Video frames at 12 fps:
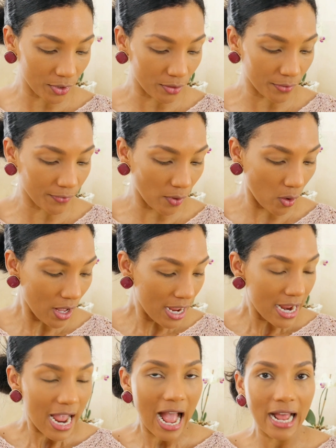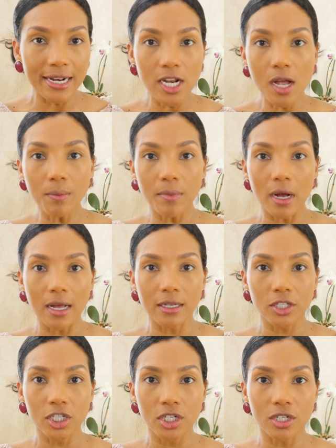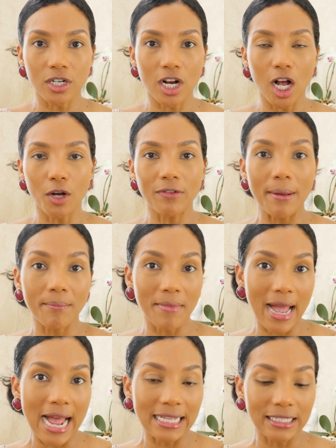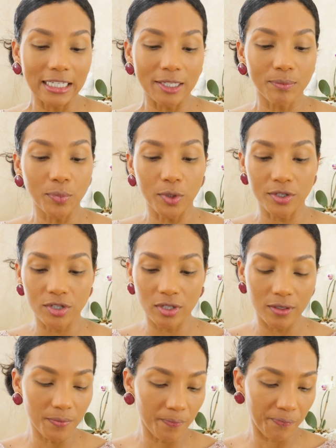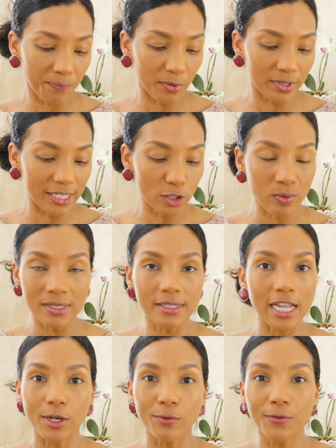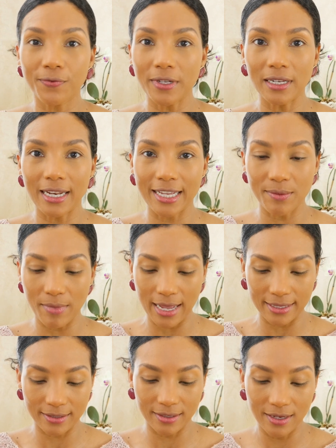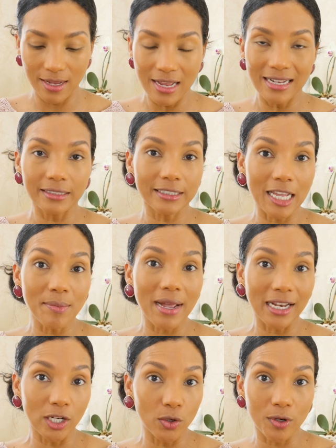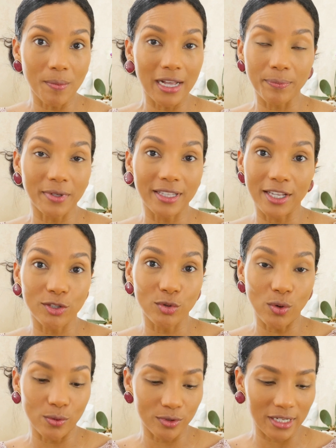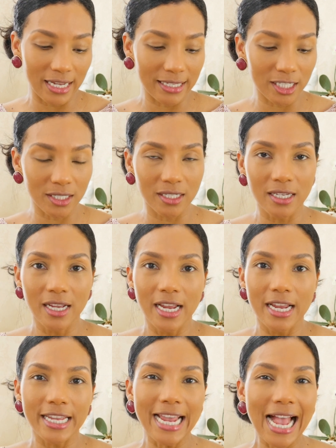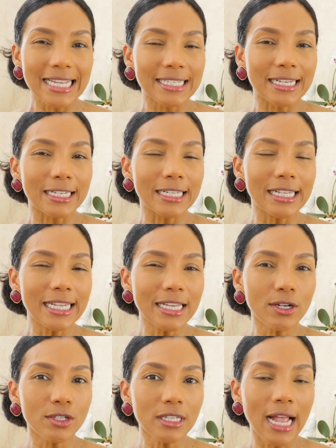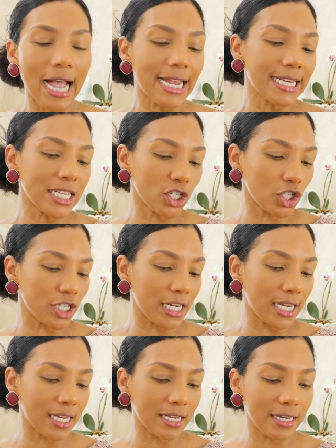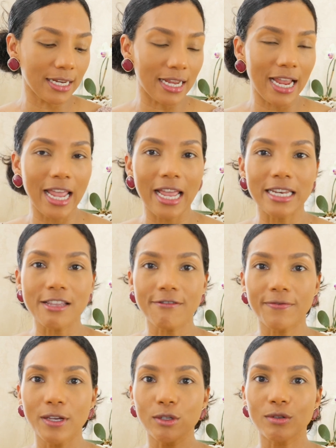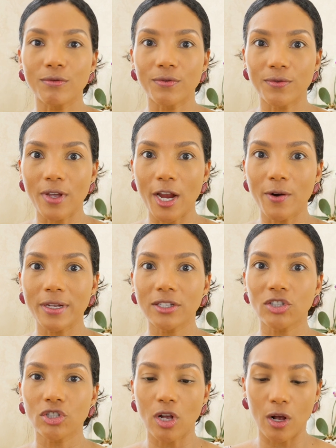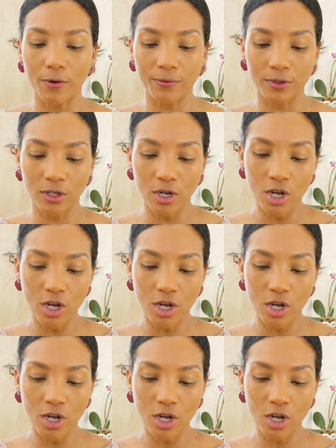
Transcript: beautiful. I'm not much of a matte lip person, but these ones, they don't feel like matte. They might look matte, but they don't. It's It has a little tiny sheen and it feels very soft